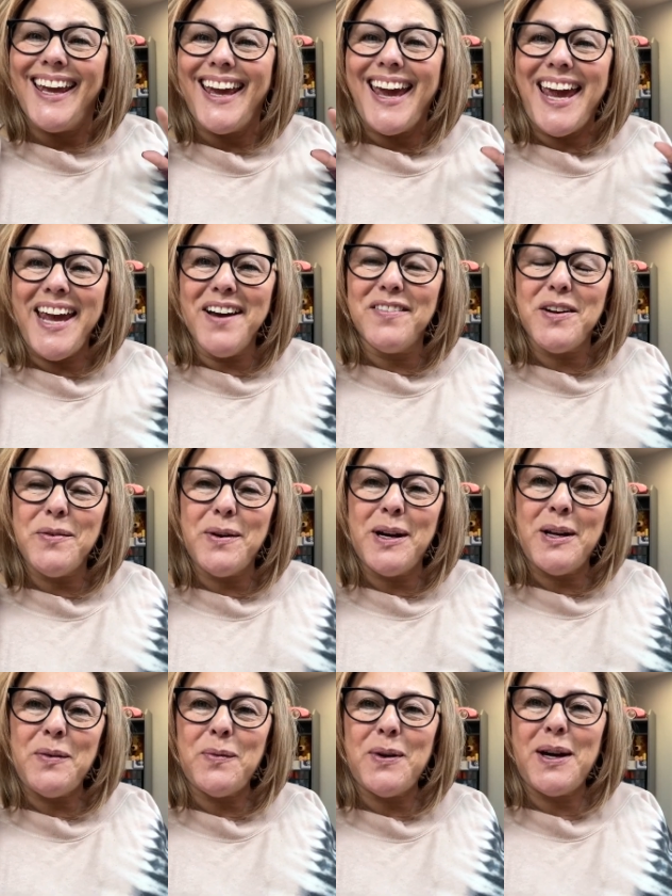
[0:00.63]
Hey
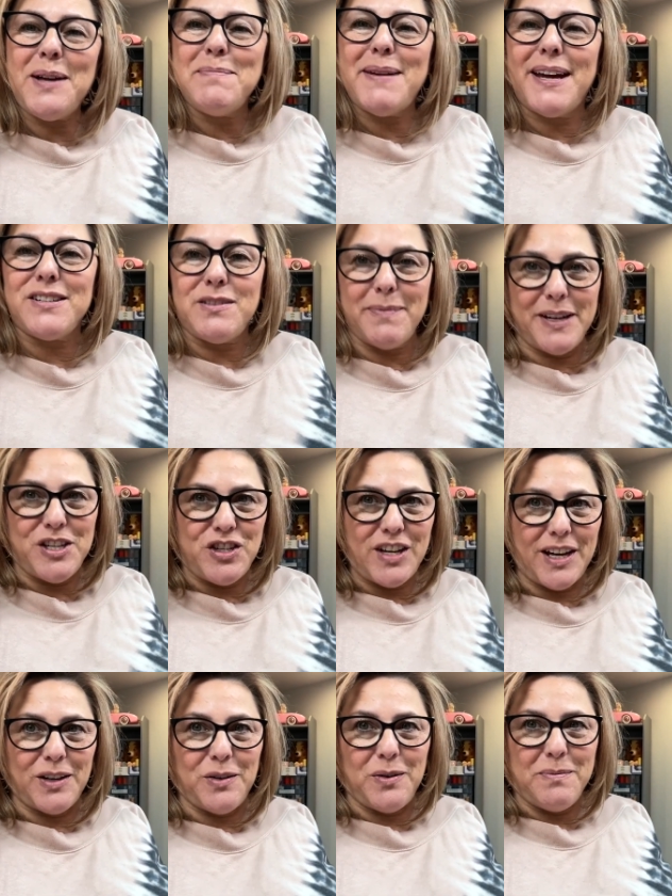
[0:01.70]
everyone, welcome back to my
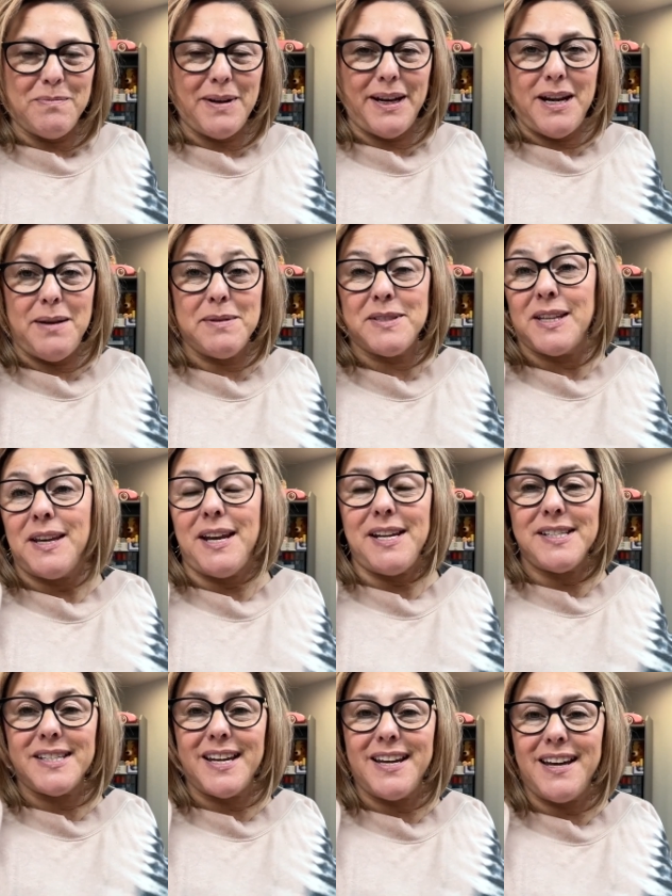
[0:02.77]
channel. My name is
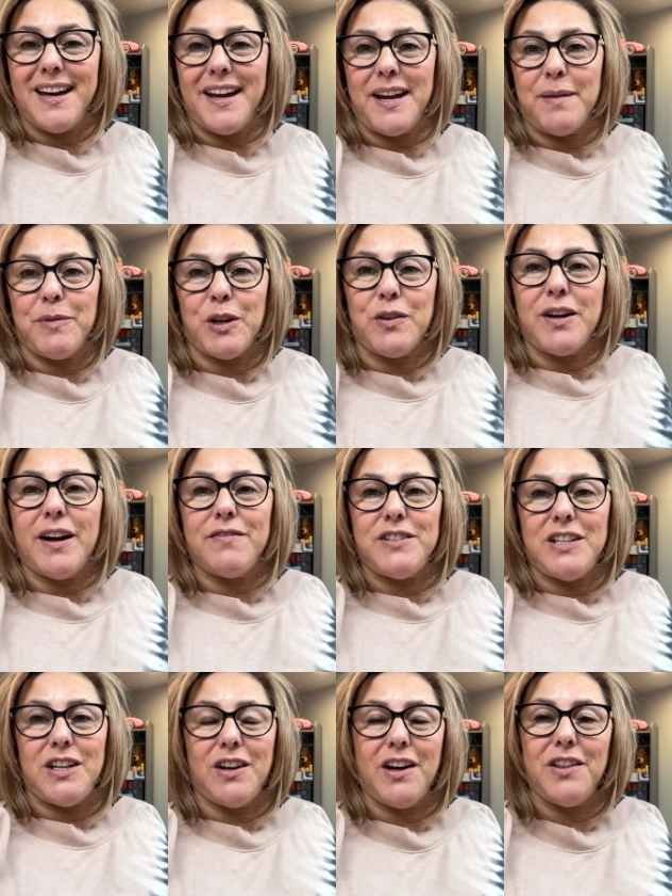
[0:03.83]
Anissa, I am the
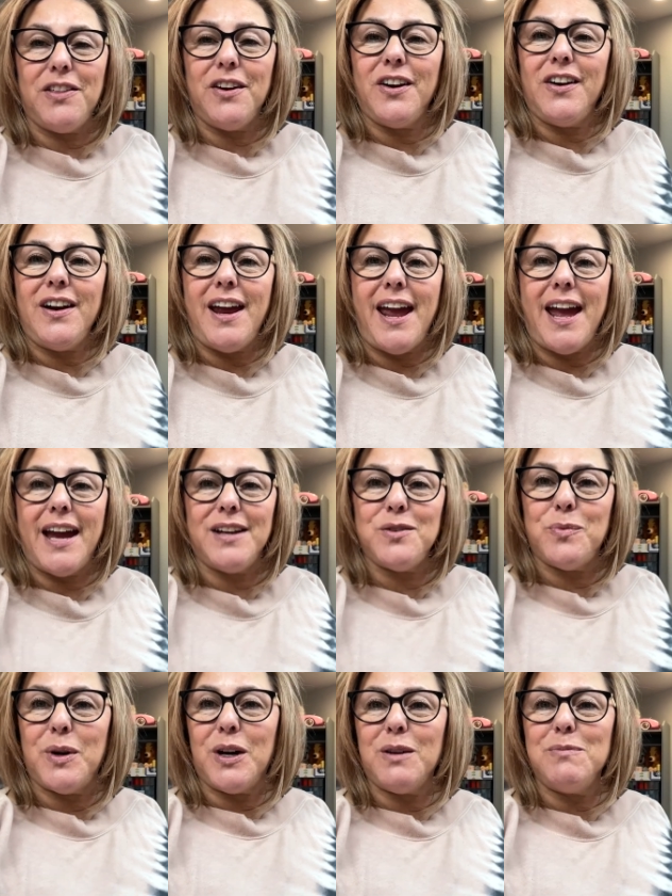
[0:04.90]
crafty author,
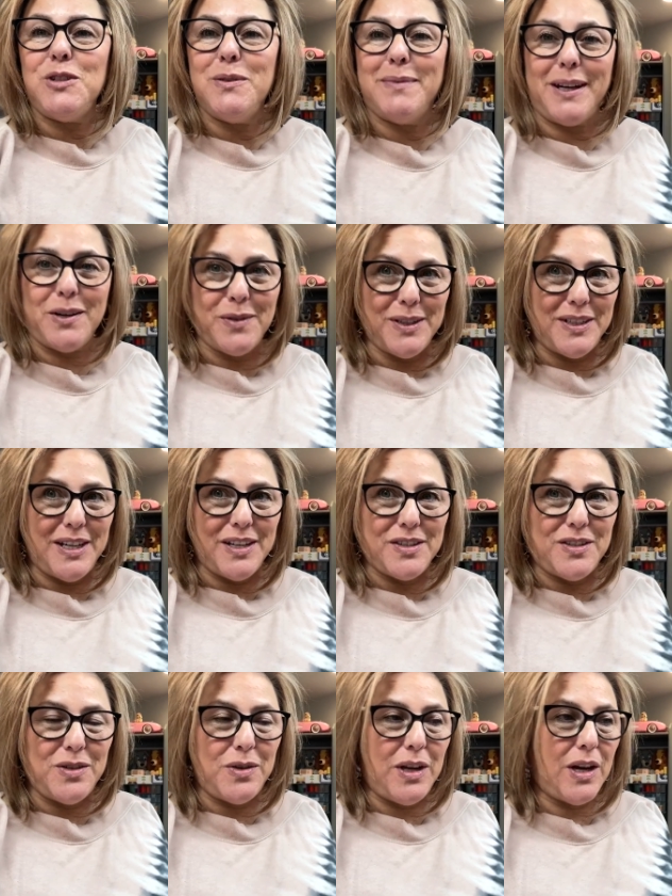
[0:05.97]
and welcome to my quilting
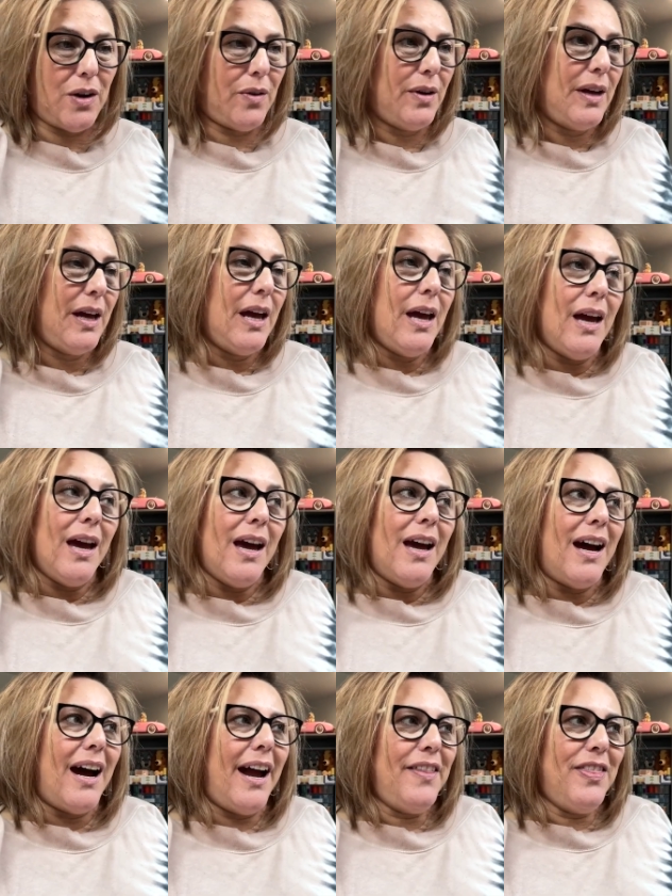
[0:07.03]
studio.
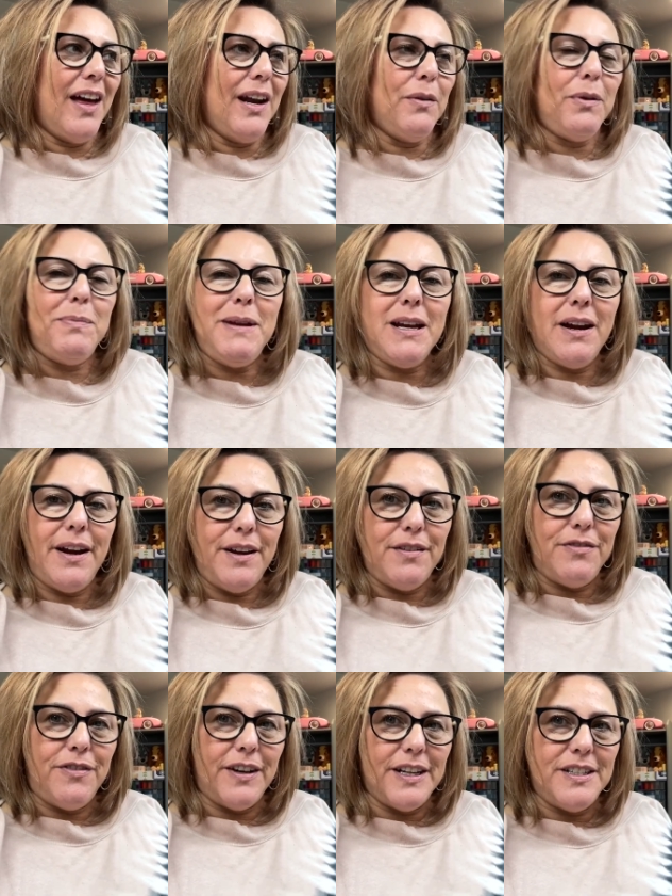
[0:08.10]
I thought it would be kind of
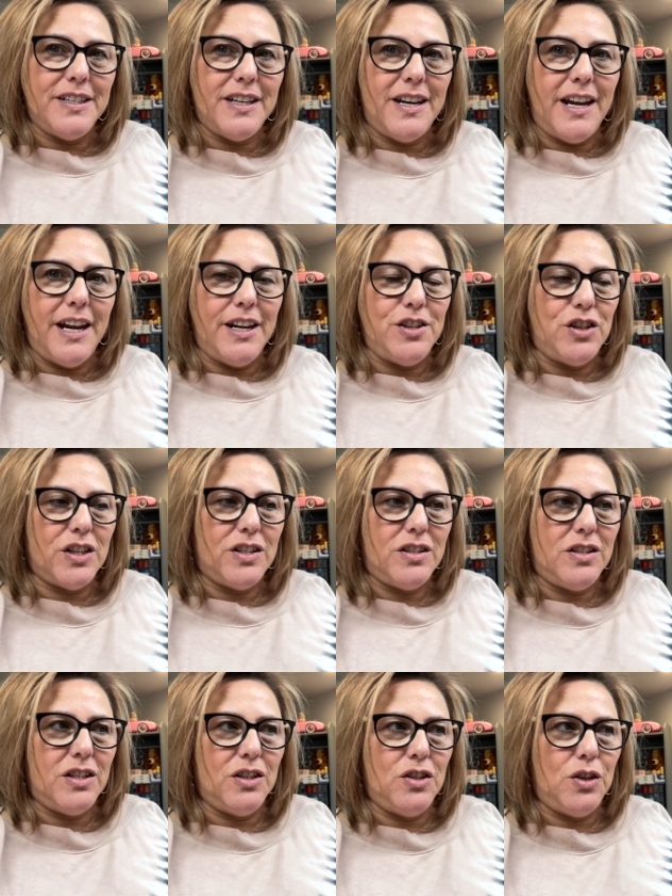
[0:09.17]
fun today
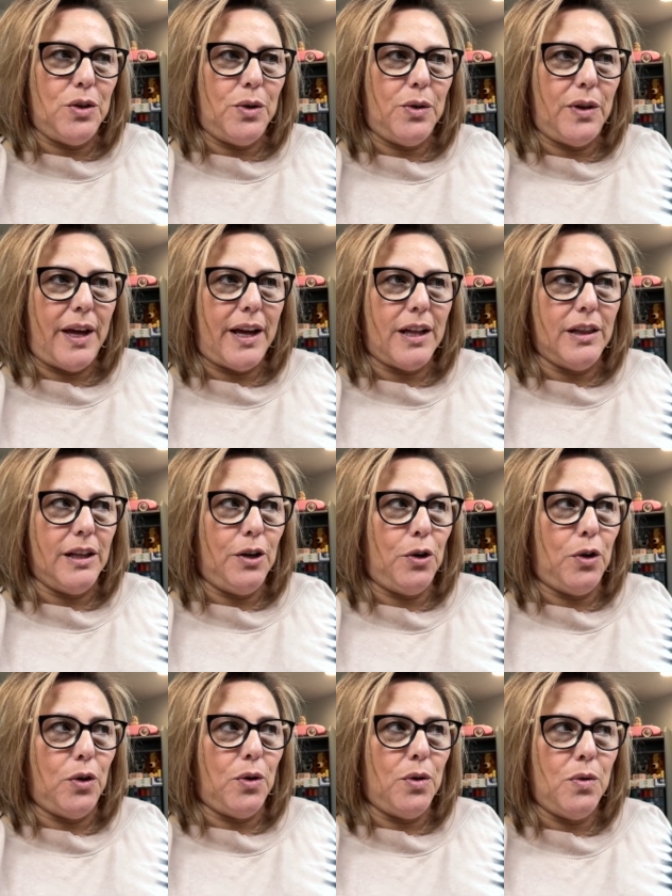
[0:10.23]
just to do like a
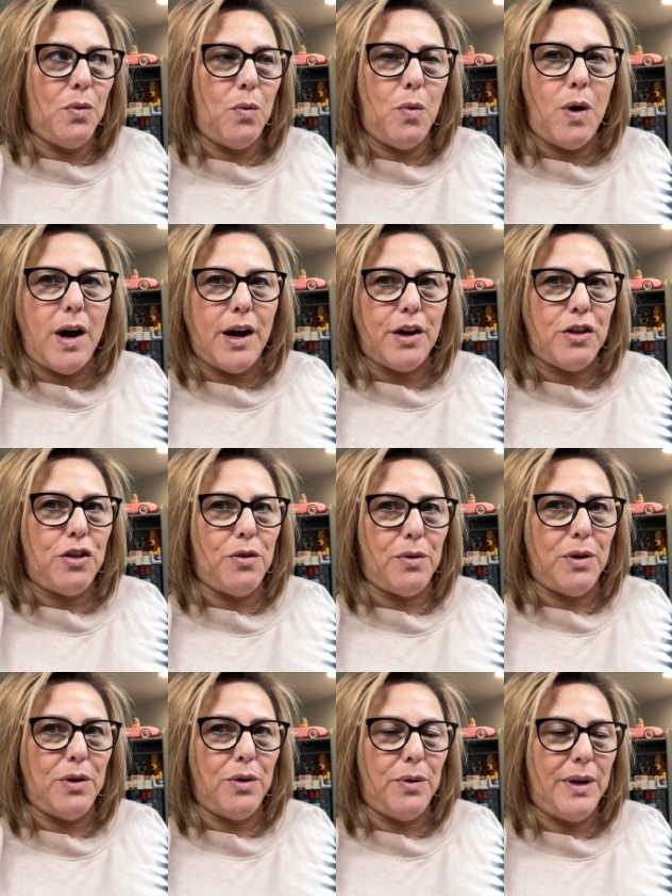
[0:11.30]
little
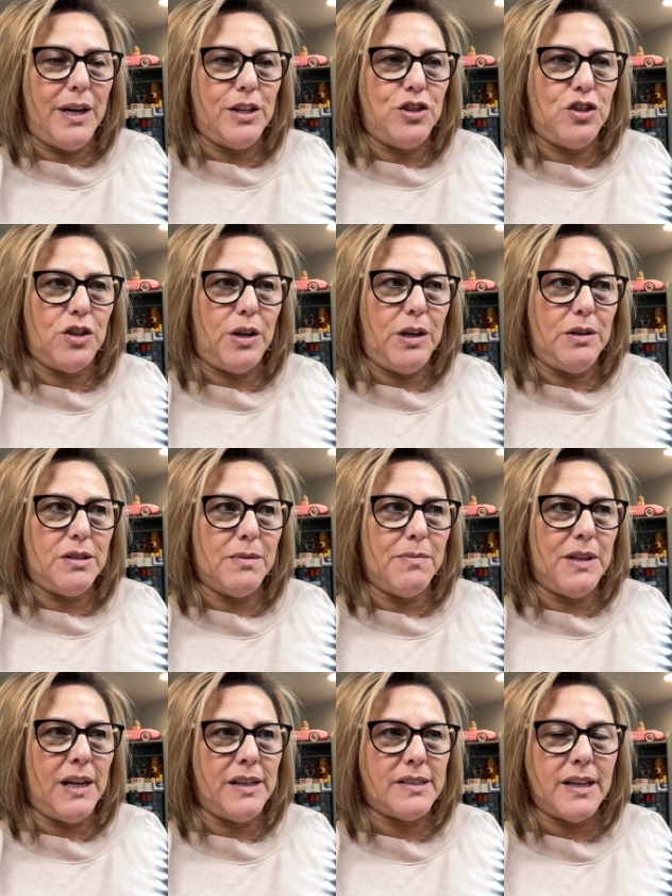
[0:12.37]
walkthrough and show you some
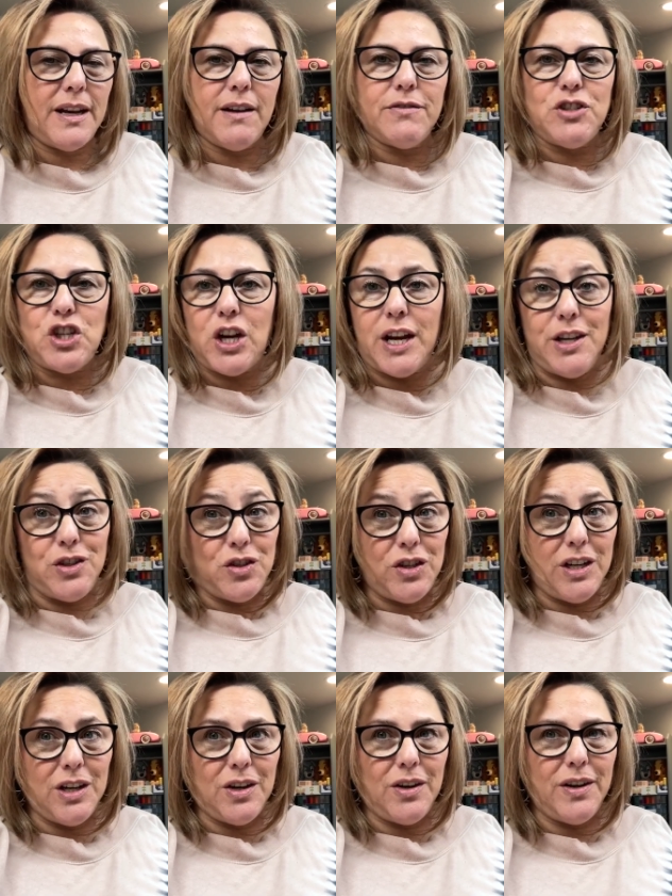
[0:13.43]
things that have changed
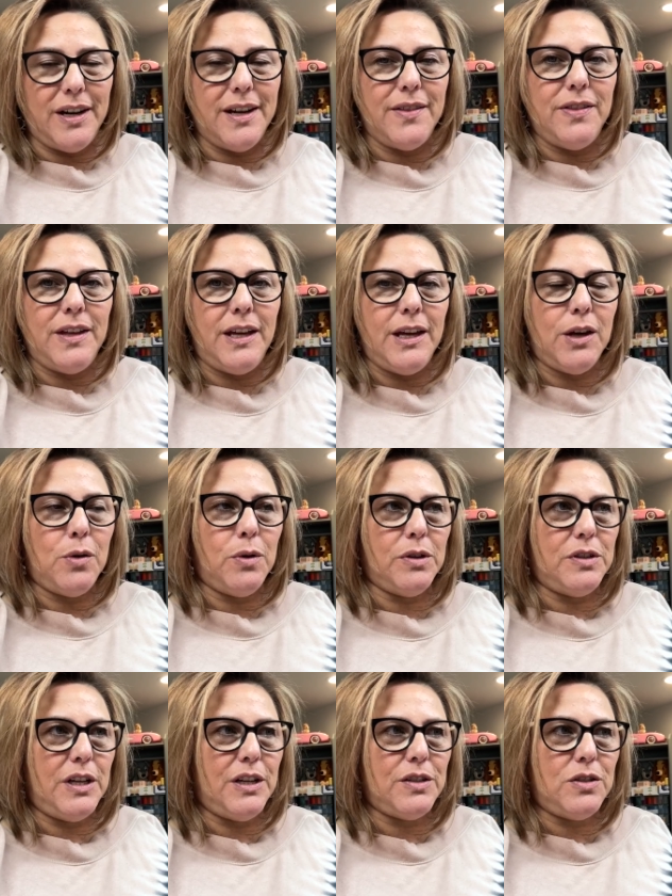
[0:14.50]
here in the
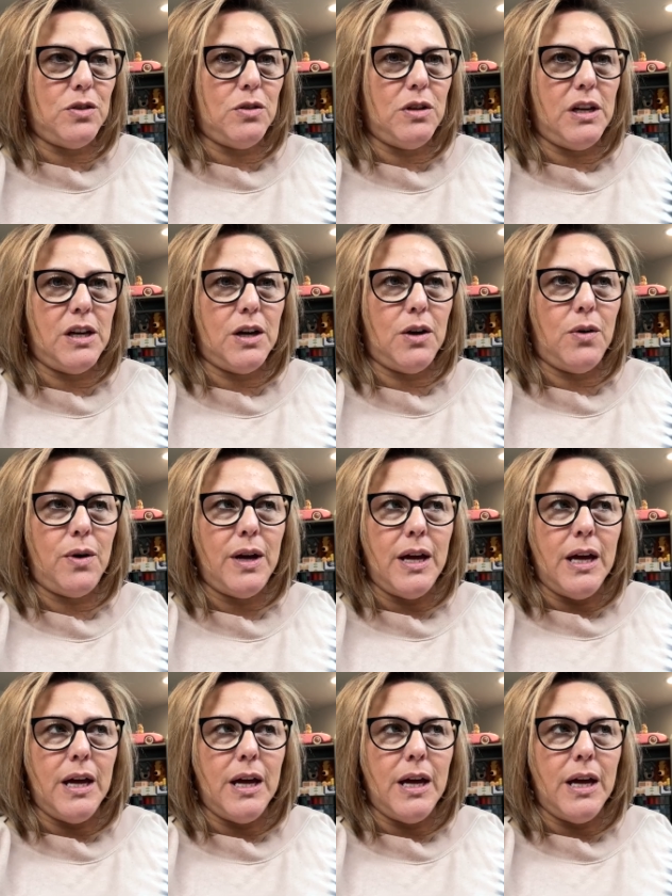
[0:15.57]
quilting studio